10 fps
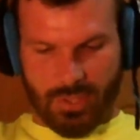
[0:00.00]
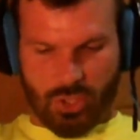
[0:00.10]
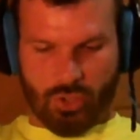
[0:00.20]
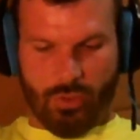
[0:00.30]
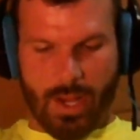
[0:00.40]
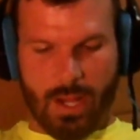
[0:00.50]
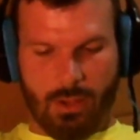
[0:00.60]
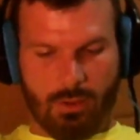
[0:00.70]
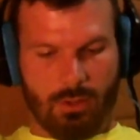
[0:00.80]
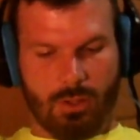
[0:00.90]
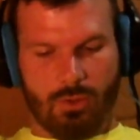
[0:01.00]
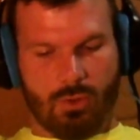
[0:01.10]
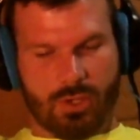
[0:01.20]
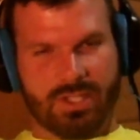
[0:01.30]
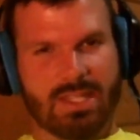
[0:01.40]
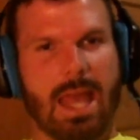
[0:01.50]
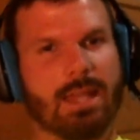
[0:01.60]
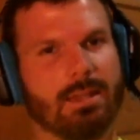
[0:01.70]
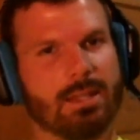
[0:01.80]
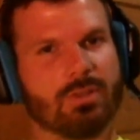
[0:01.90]
betrayal or
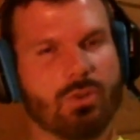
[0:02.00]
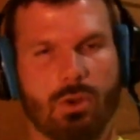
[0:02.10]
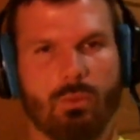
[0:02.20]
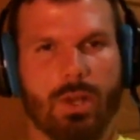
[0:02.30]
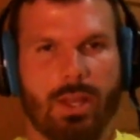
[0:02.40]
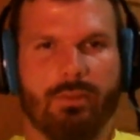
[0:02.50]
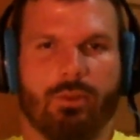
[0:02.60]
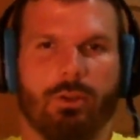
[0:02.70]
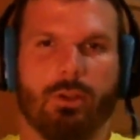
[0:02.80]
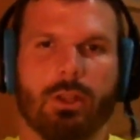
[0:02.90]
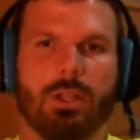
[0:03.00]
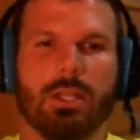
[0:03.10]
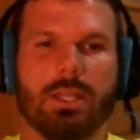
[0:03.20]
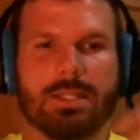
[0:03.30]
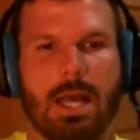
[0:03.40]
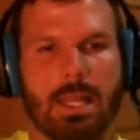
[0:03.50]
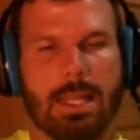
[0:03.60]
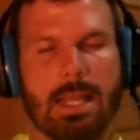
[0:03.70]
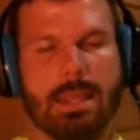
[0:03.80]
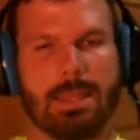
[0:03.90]
sadness or whatever is not
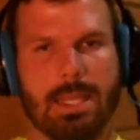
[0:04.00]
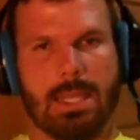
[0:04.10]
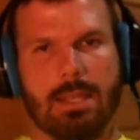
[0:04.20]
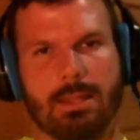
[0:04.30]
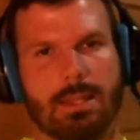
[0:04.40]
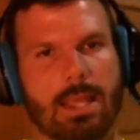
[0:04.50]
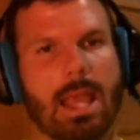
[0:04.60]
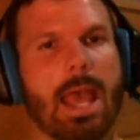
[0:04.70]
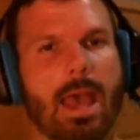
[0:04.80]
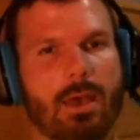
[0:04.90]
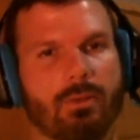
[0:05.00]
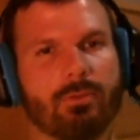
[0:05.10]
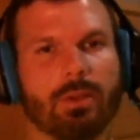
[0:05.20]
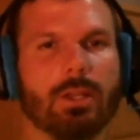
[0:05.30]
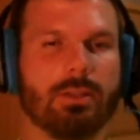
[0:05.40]
like a thing that they have.